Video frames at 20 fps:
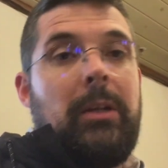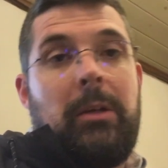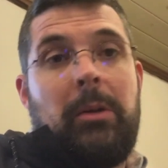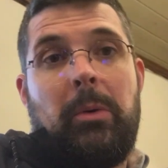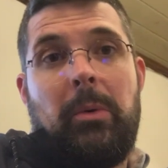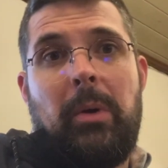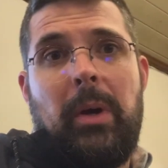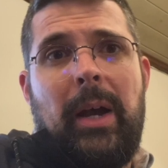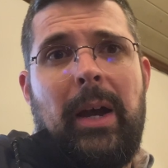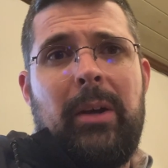
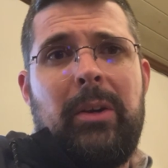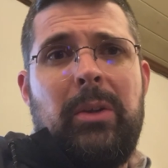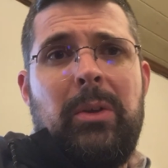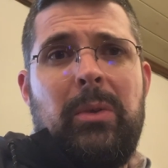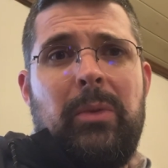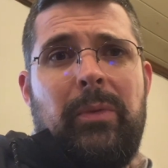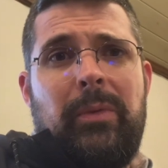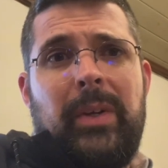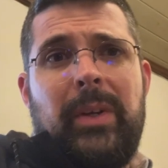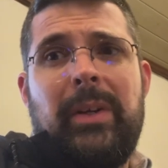Well, how do
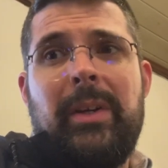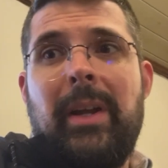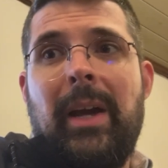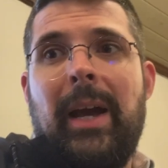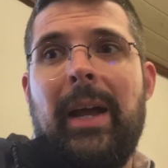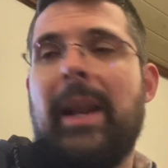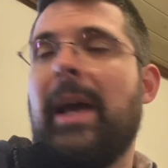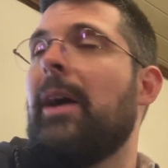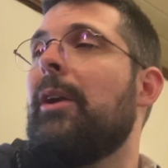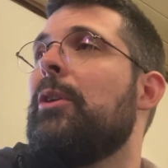you fear
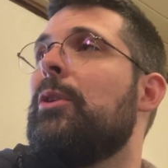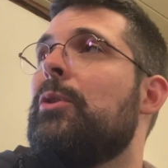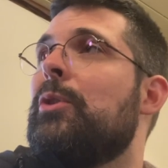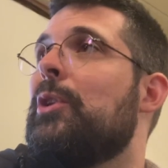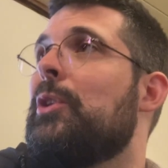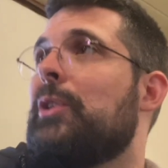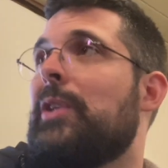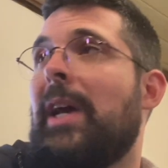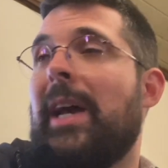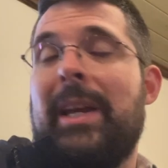not? How do you
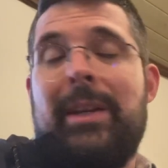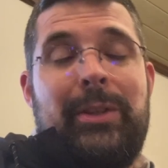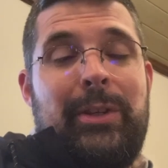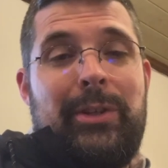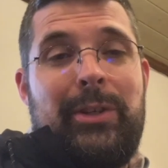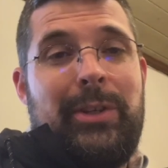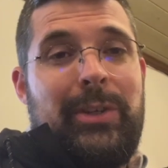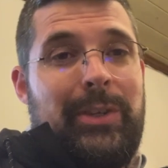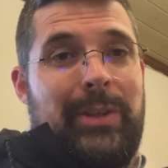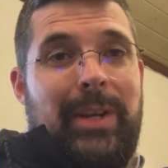decide to
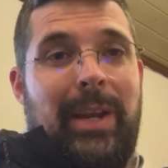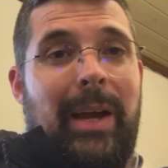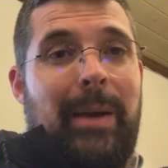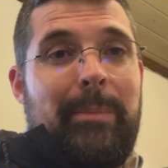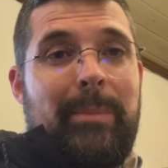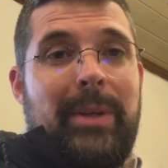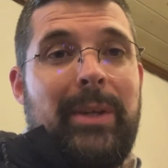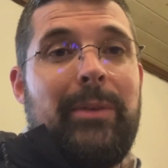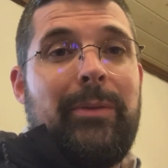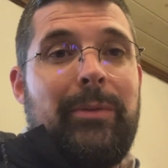just
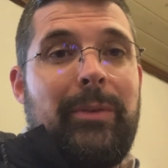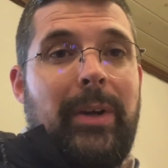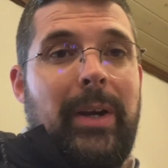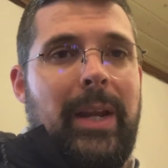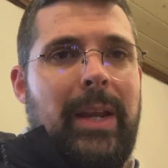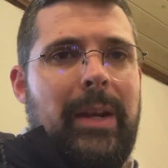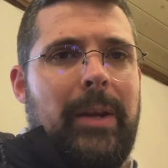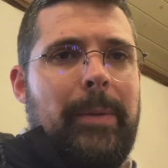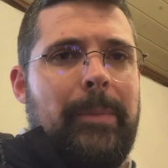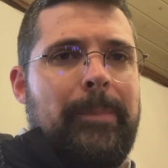not be
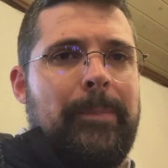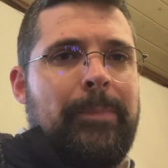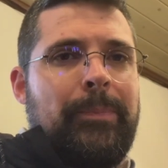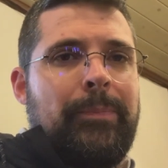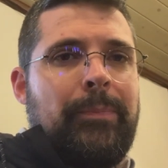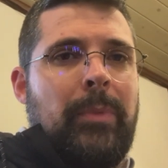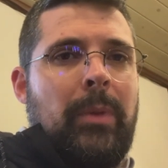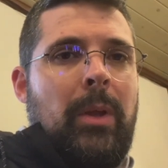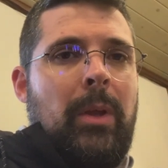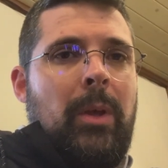afraid?
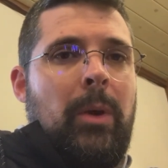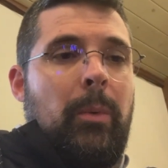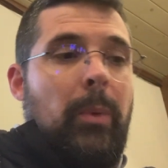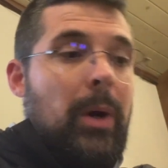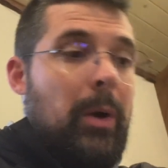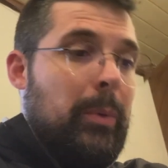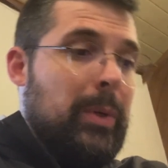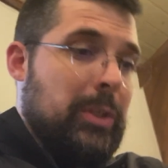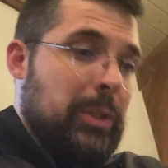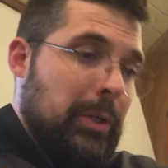
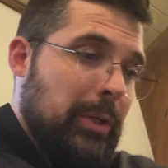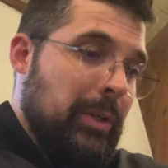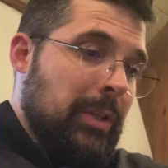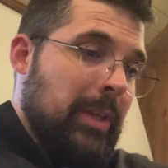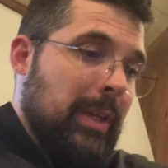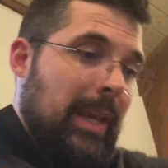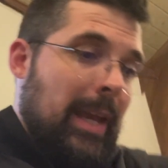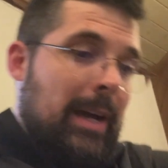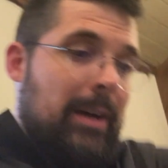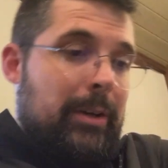Well, we turn
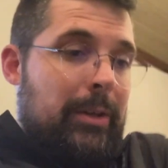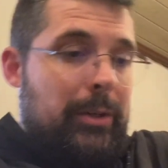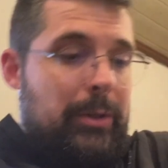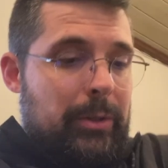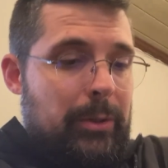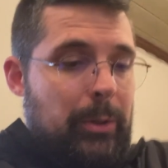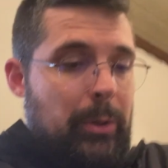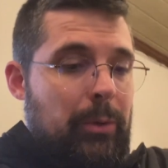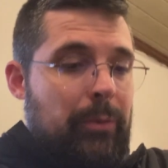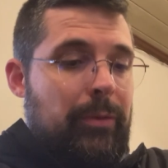the
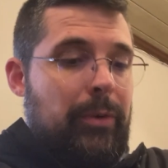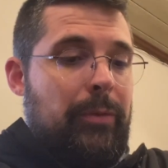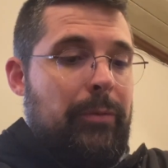calendar over